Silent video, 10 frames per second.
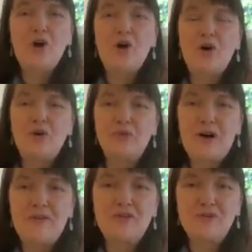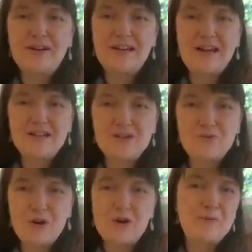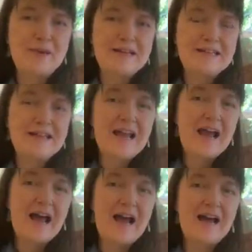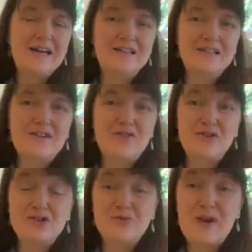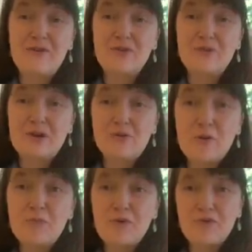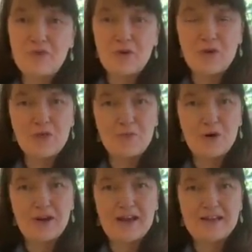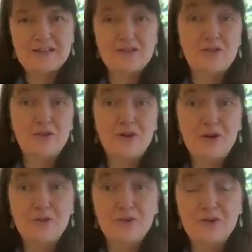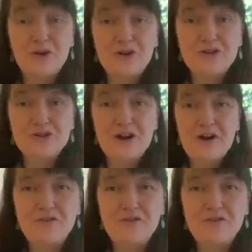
on Ravelry as a runner bean, and there's a Ravelry group for the podcast called Hawthorn Cottage Craft